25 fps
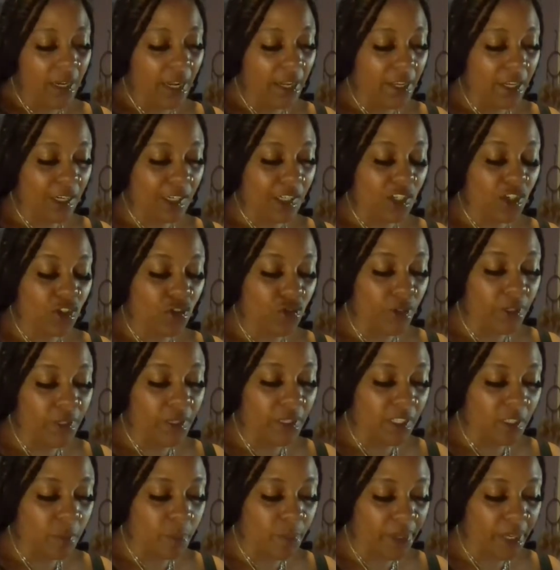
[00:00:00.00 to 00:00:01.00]
that your
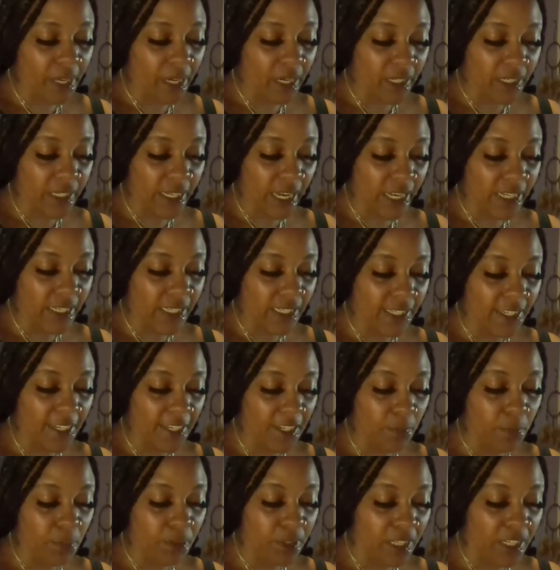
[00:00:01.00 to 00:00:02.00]
strength is being
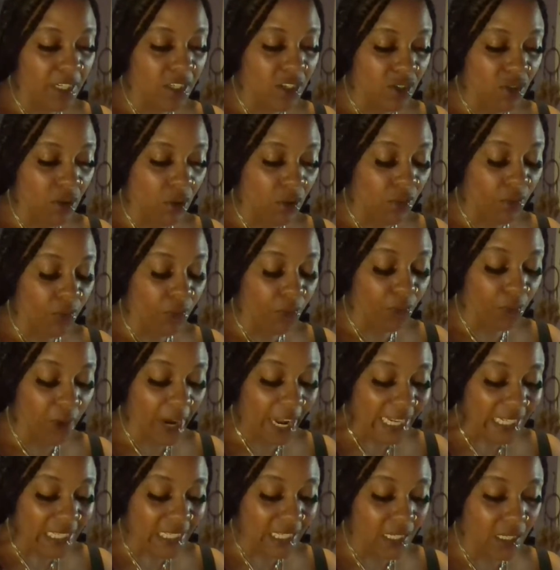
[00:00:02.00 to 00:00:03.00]
tested. Please don't
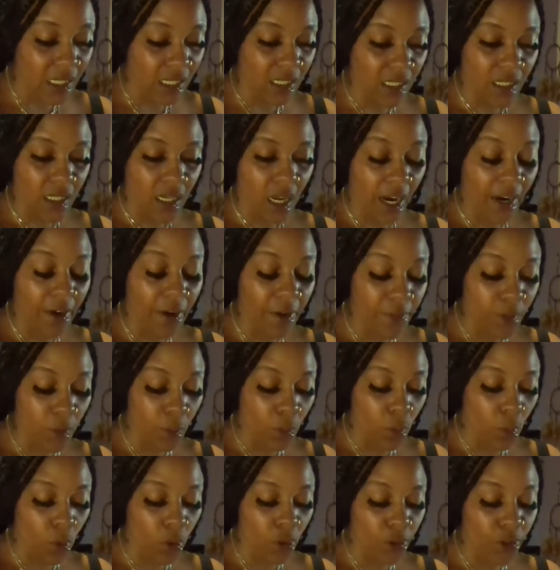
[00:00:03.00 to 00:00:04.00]
fret. I heard the
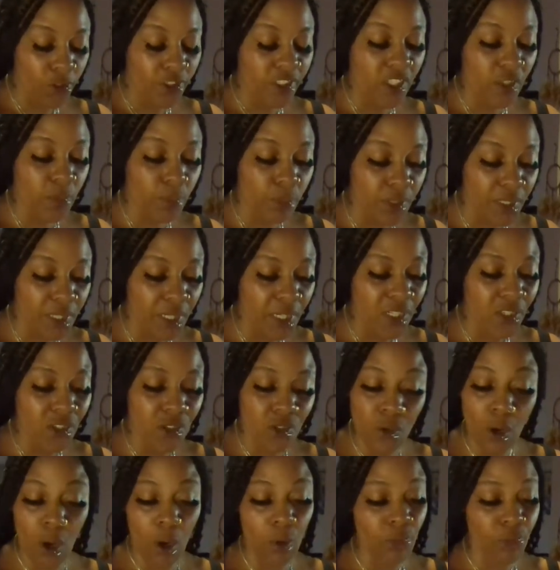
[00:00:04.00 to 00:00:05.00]
words, please
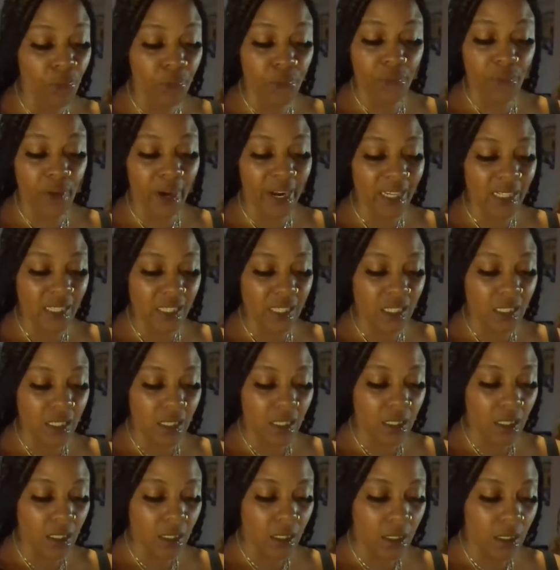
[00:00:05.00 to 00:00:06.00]
don't fret.
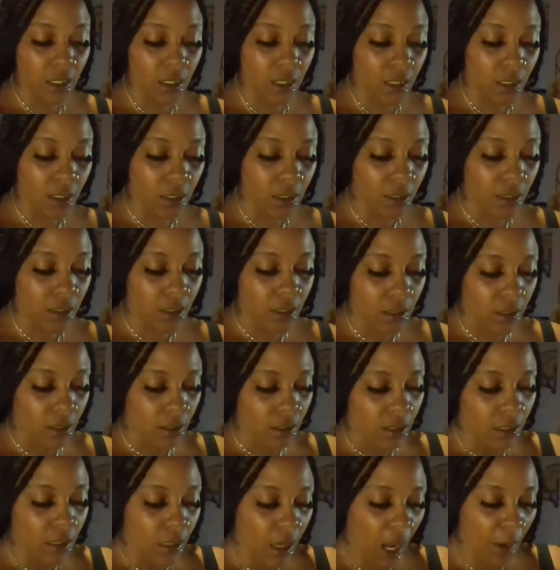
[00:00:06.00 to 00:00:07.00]

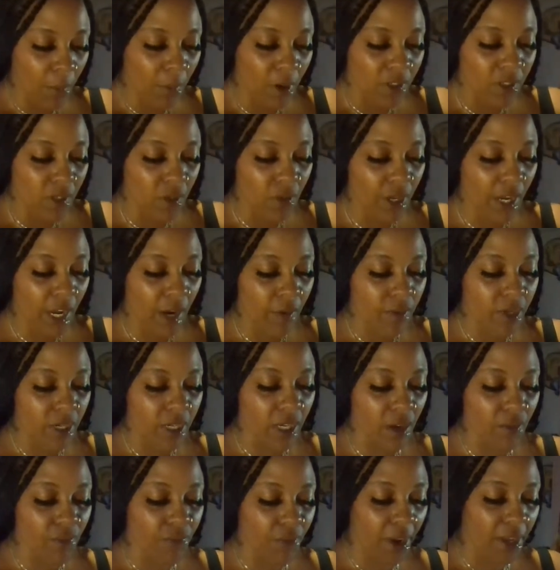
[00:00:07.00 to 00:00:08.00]
I'm also hearing
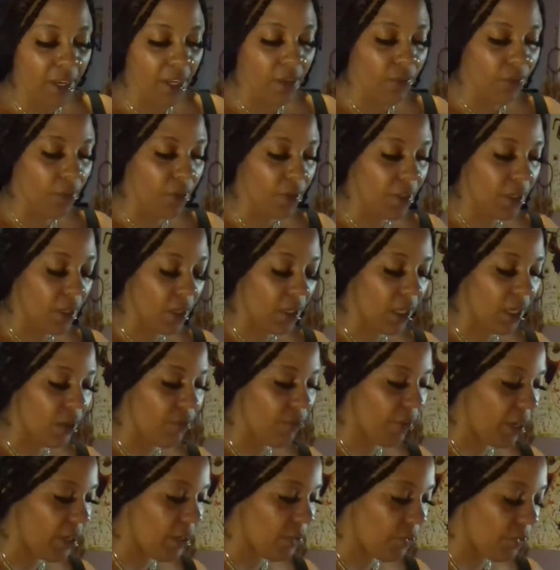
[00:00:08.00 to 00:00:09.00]
get ready for the get
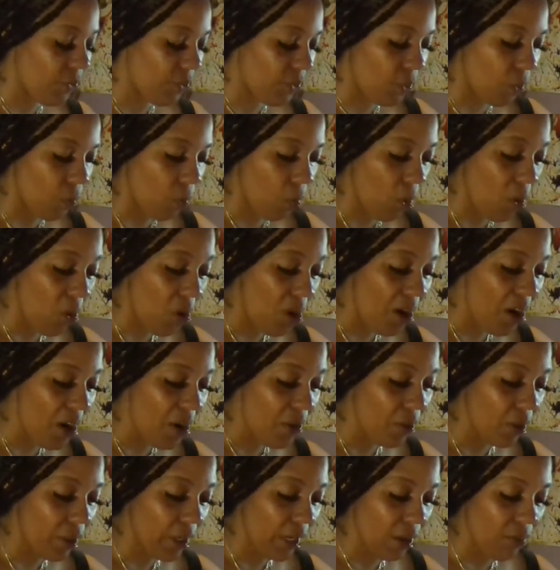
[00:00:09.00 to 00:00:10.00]
ready for the war
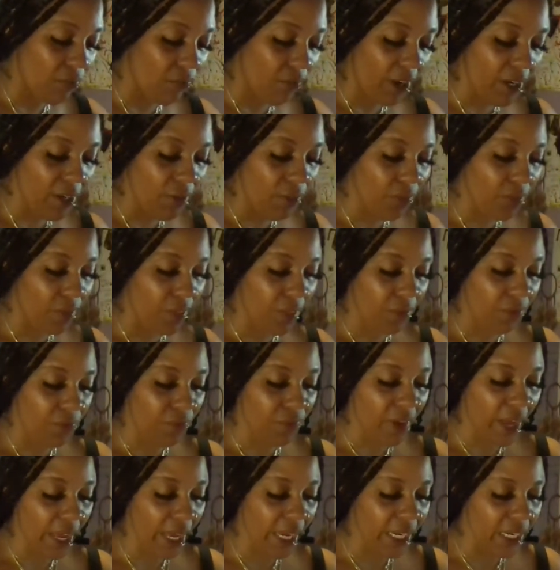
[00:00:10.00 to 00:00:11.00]
or get ready for the
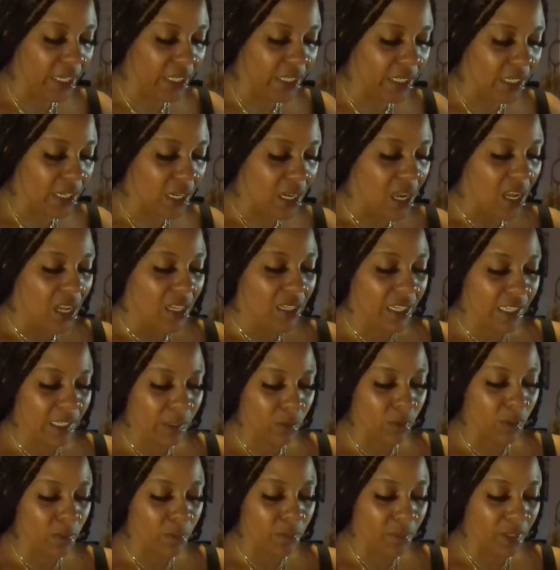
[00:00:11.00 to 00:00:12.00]
fight. This
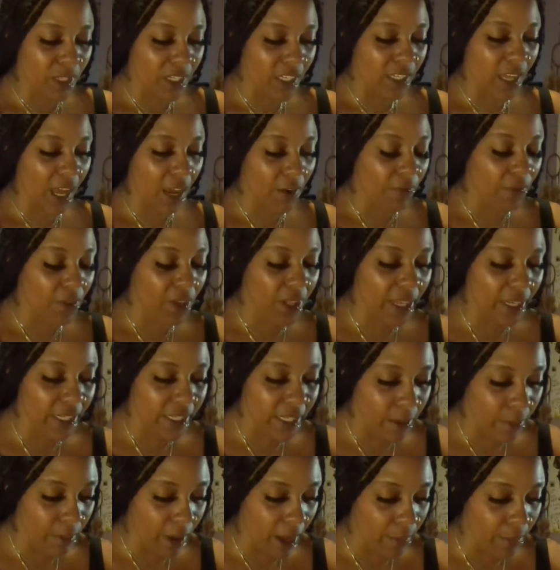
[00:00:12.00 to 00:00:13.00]
would this I feel like
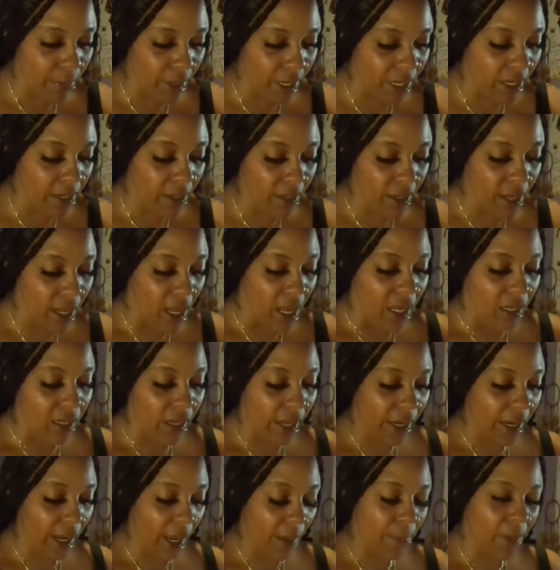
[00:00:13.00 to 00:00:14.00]
some I'm getting
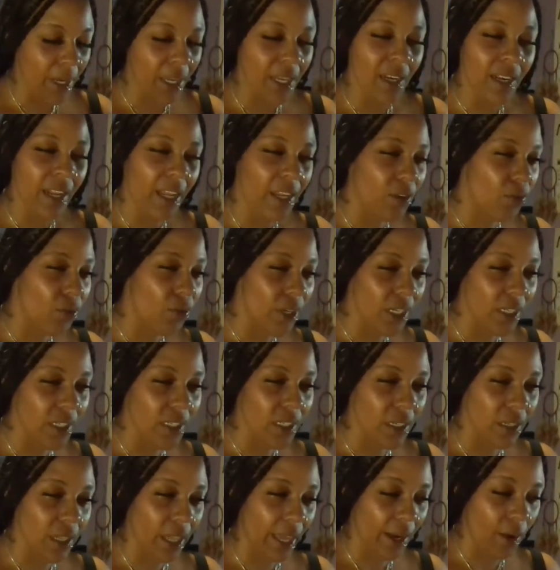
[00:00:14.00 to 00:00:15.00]
like I'm getting like you need
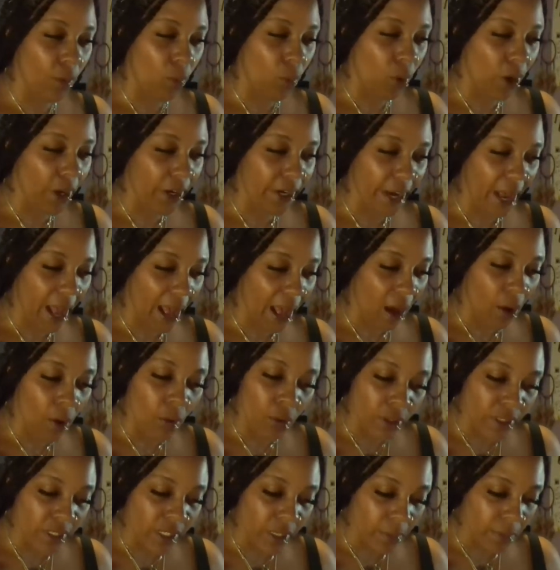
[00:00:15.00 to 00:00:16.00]
to like work out
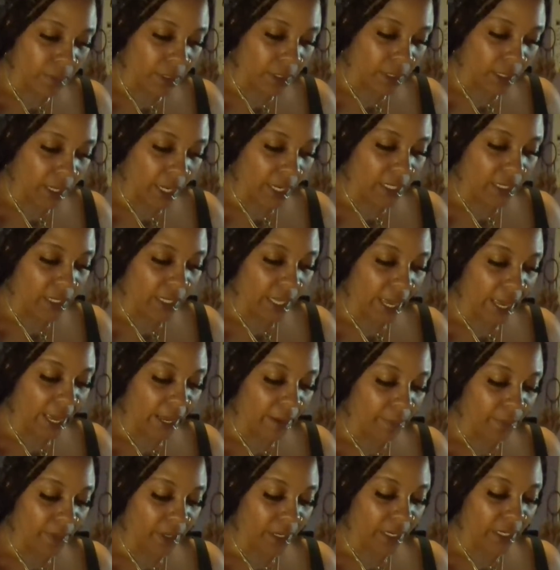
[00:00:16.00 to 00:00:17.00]
or something like
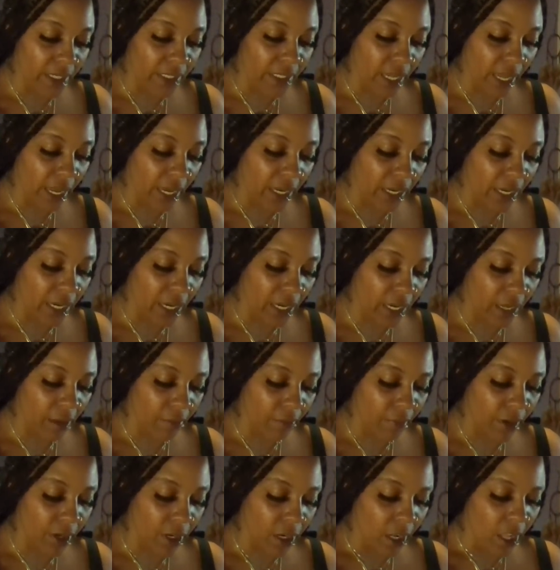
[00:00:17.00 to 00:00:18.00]
that because like um